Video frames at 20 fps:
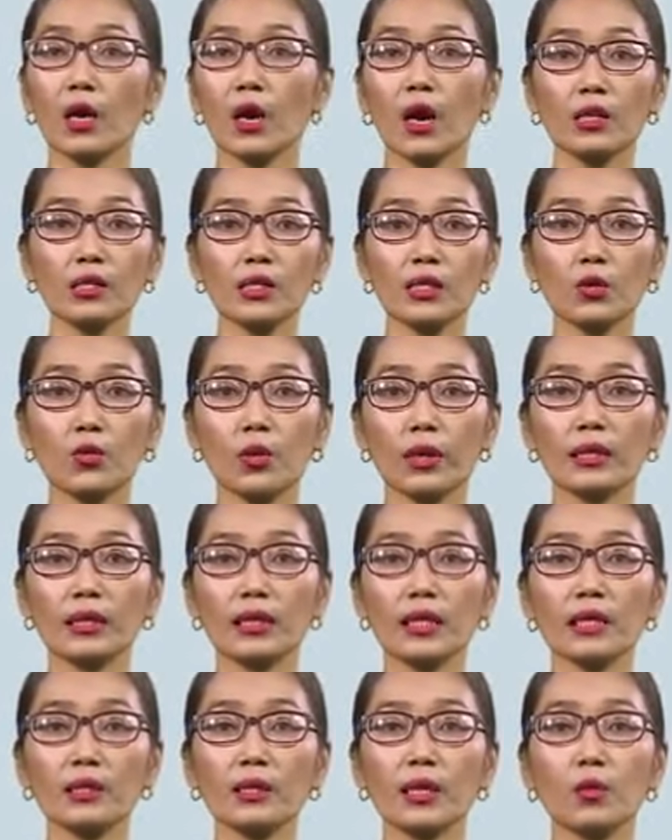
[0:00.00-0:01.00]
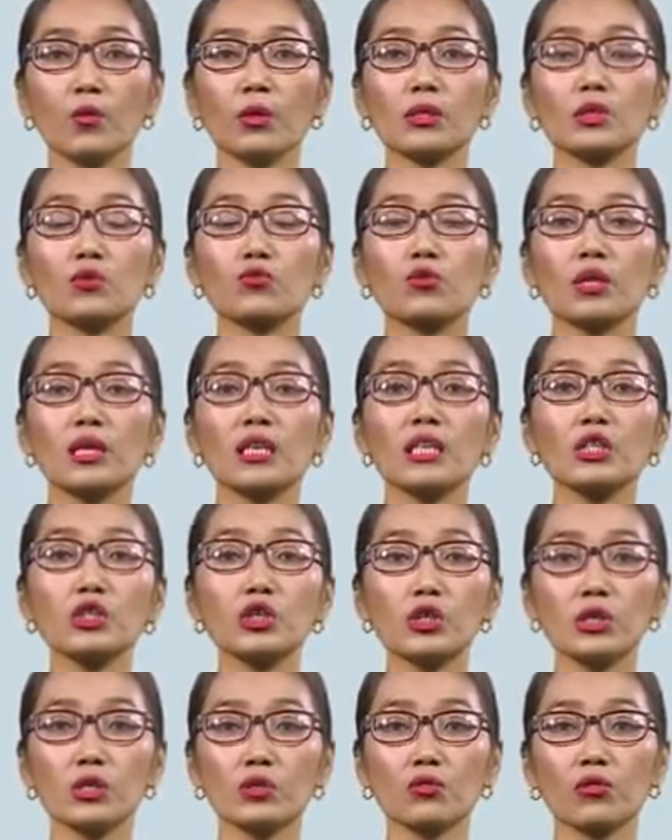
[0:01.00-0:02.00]
Consequently, there was
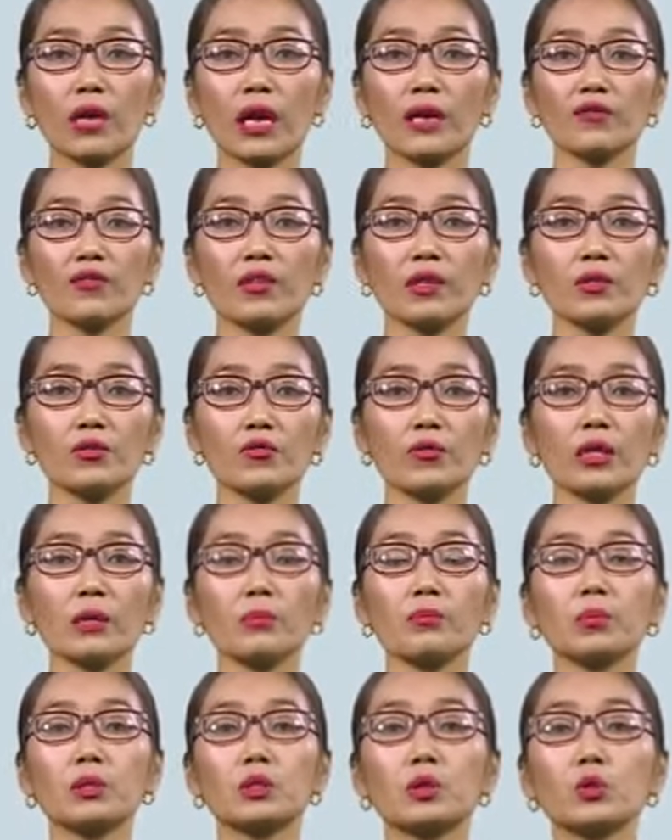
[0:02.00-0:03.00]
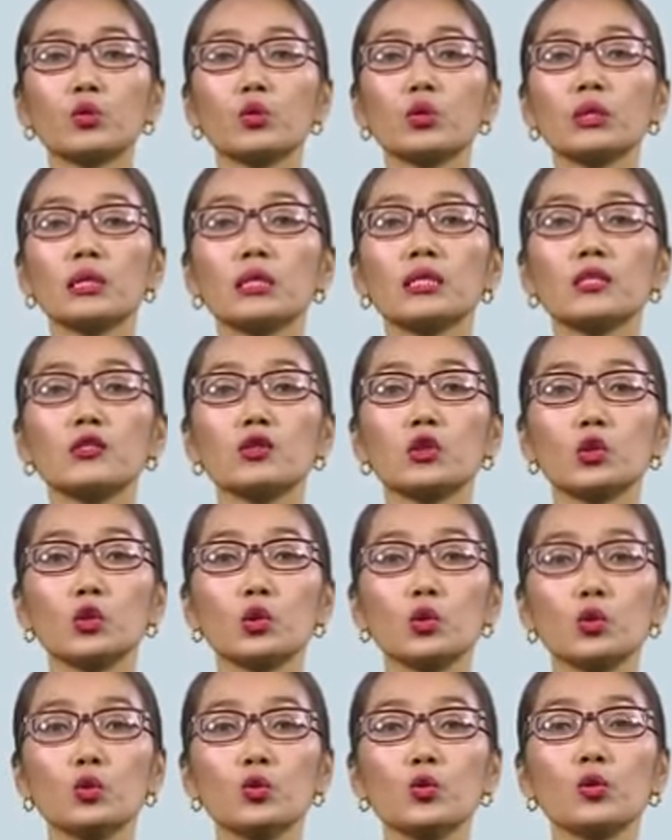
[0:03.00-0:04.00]
religious rivalry between the
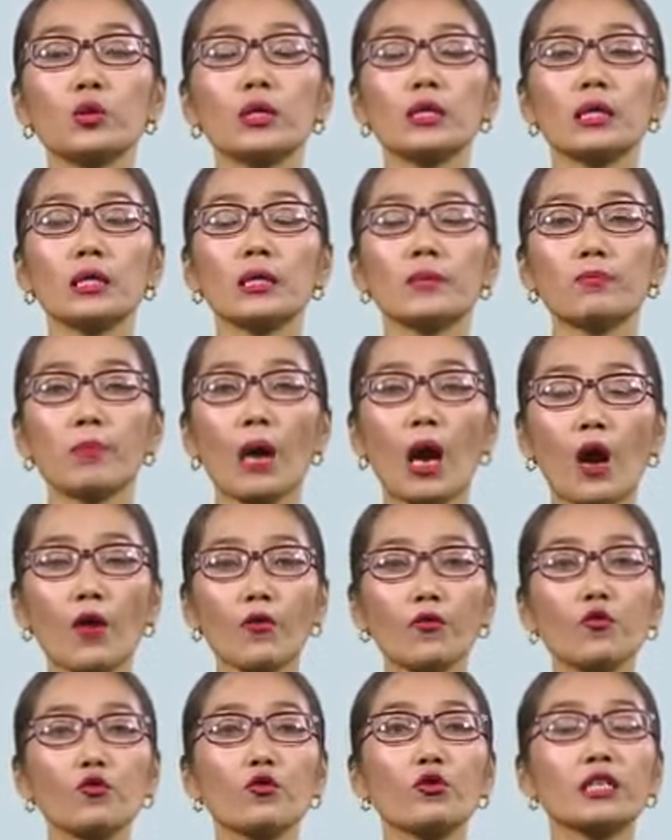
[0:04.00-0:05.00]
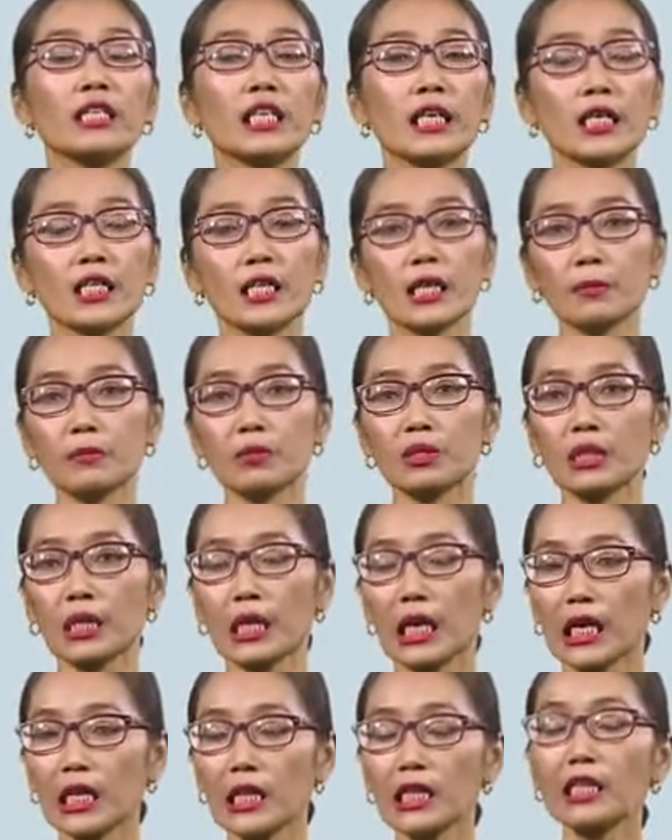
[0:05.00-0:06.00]
two powerful kingdoms
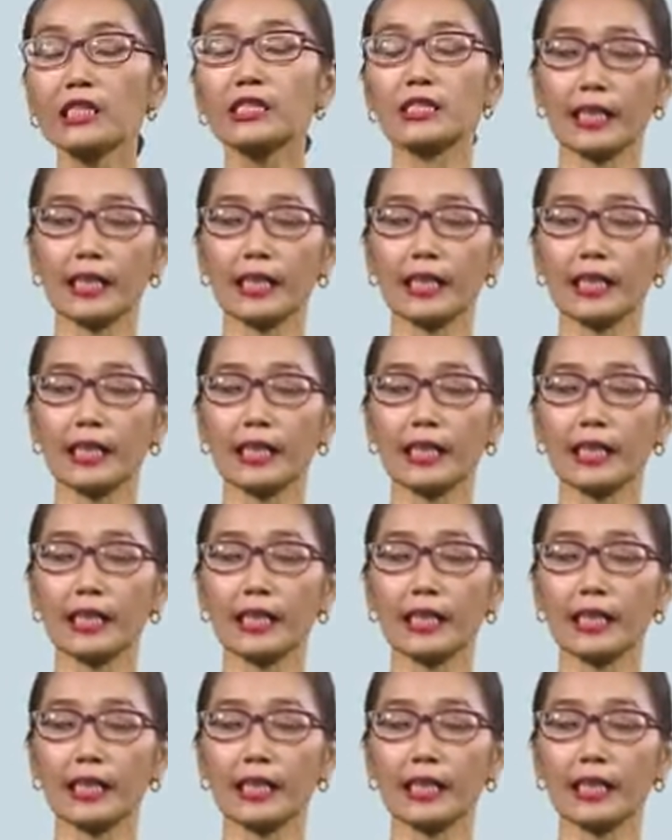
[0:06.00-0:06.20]
in the